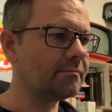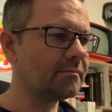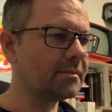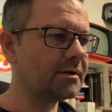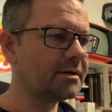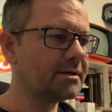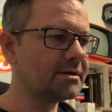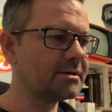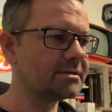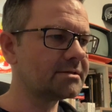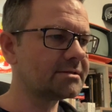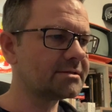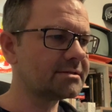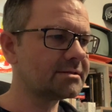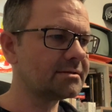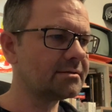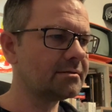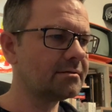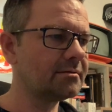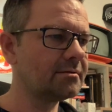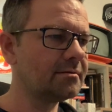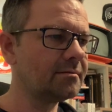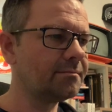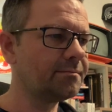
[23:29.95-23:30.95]
is
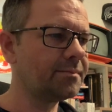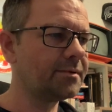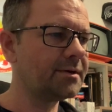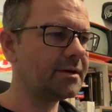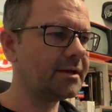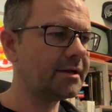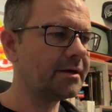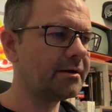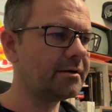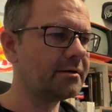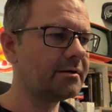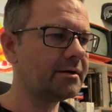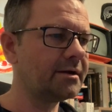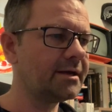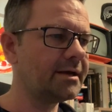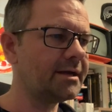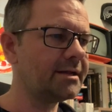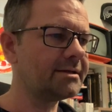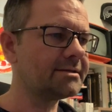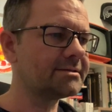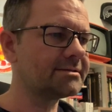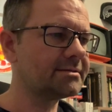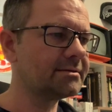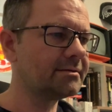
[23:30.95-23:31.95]
player
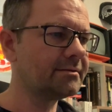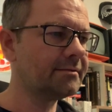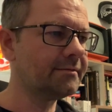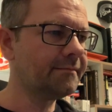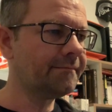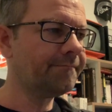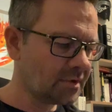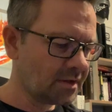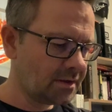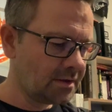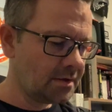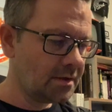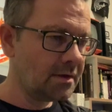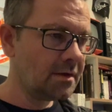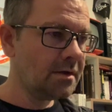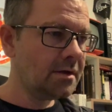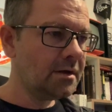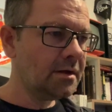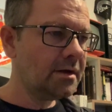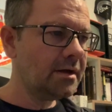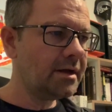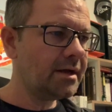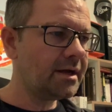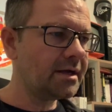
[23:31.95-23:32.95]
at
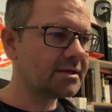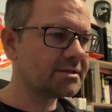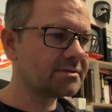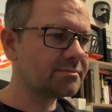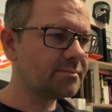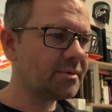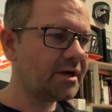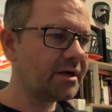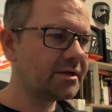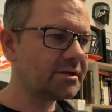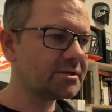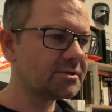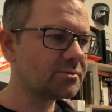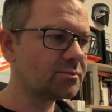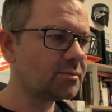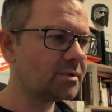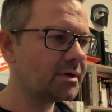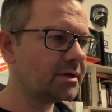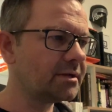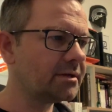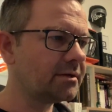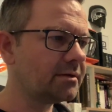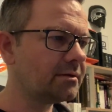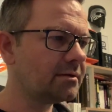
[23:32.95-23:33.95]
x
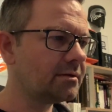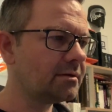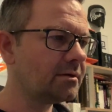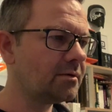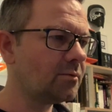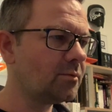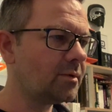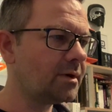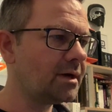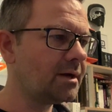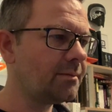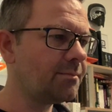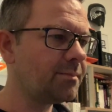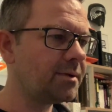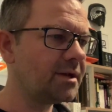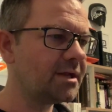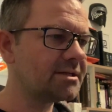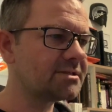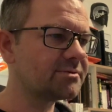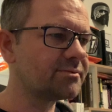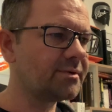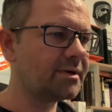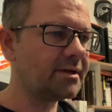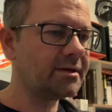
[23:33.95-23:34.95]
-1, y
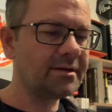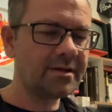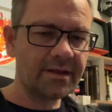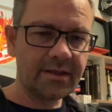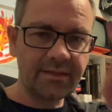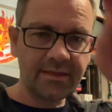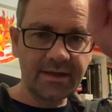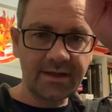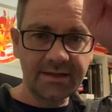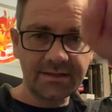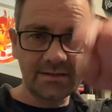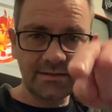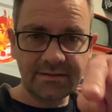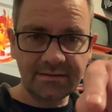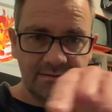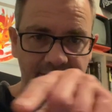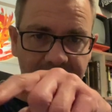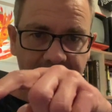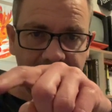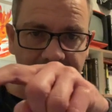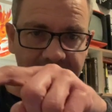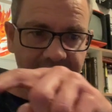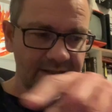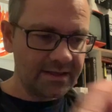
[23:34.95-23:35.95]
+1 at that
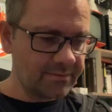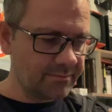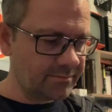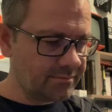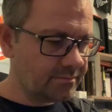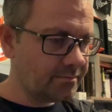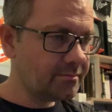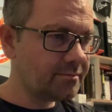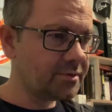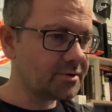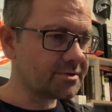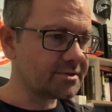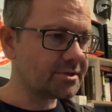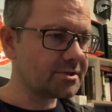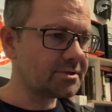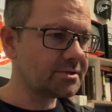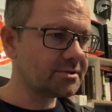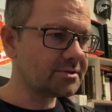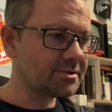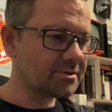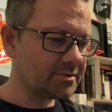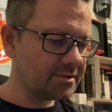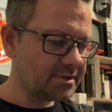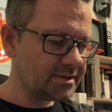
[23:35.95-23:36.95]
same position,
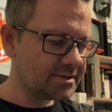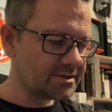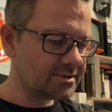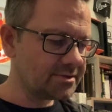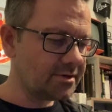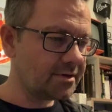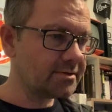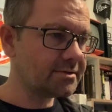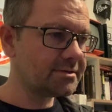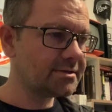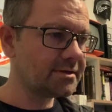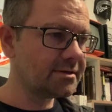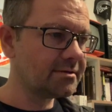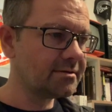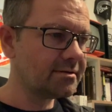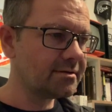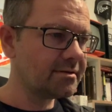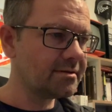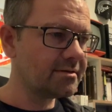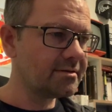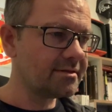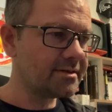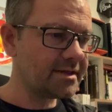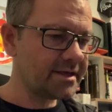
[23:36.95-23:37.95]
so he's not
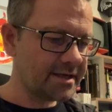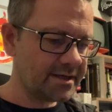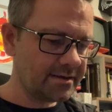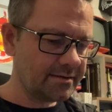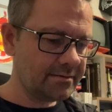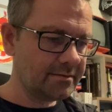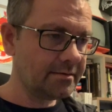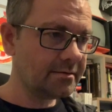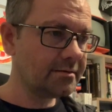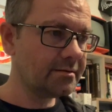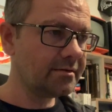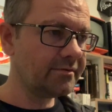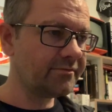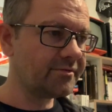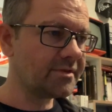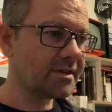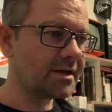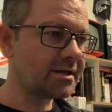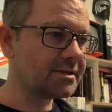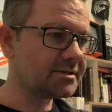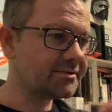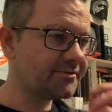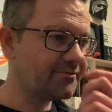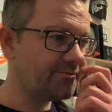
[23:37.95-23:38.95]
there, if that
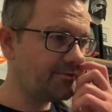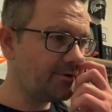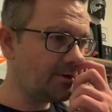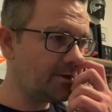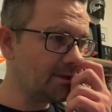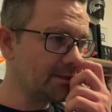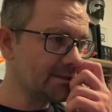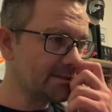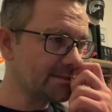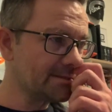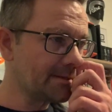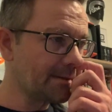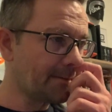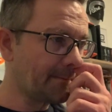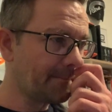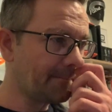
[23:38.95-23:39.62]
is false,